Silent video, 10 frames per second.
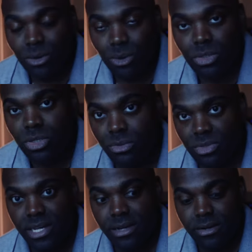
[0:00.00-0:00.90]
ordered
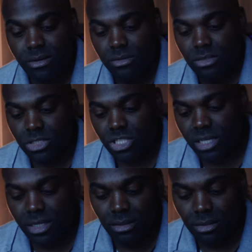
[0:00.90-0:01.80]
their
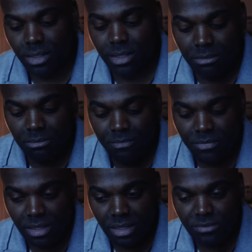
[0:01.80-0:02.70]
chicken, lamb,
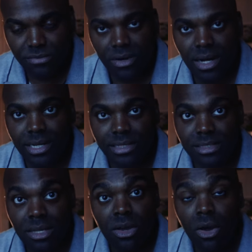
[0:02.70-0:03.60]
and
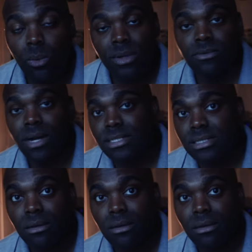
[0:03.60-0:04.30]
fries with rice